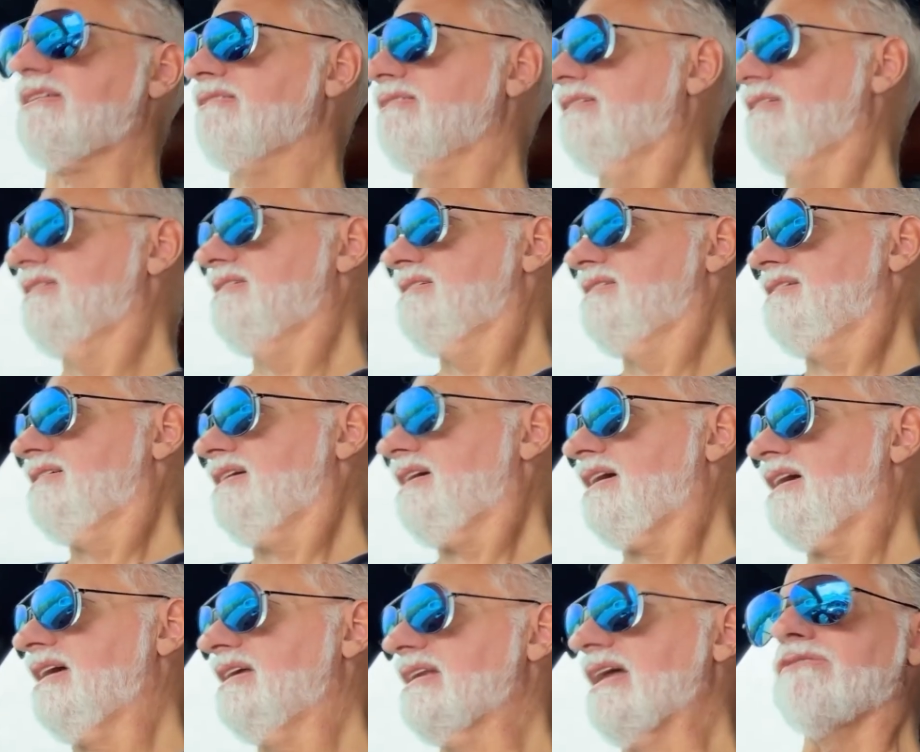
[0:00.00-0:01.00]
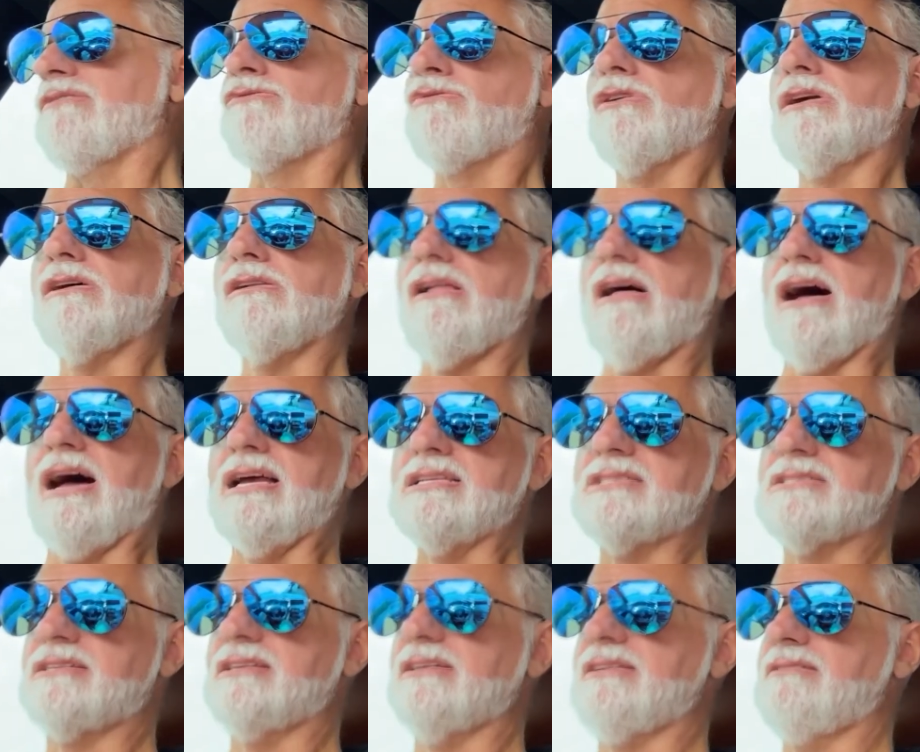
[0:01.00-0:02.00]
And I
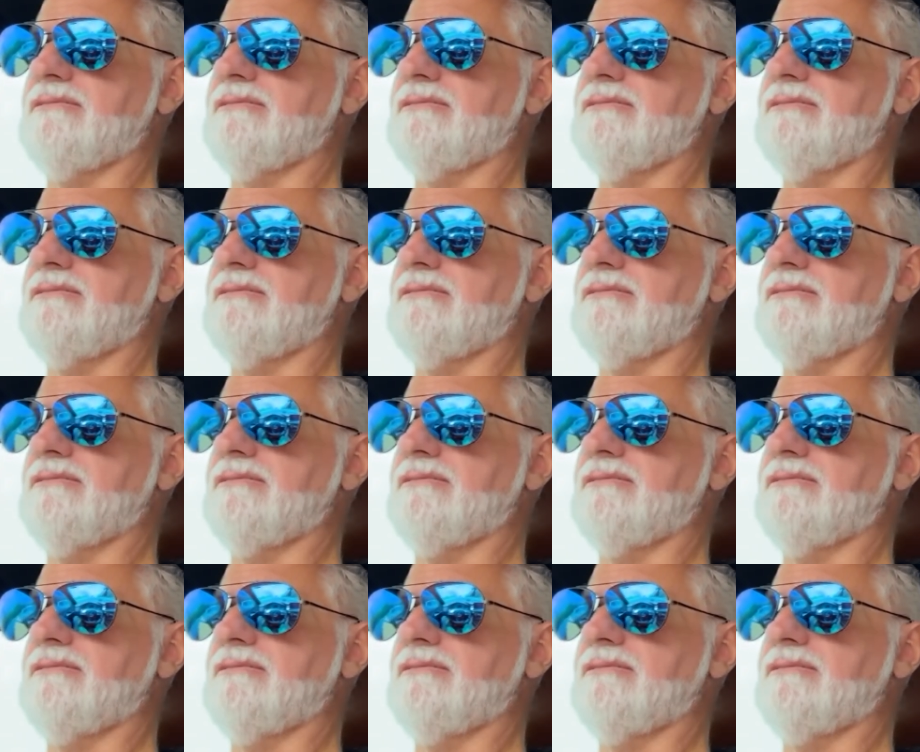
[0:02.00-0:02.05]
realized it,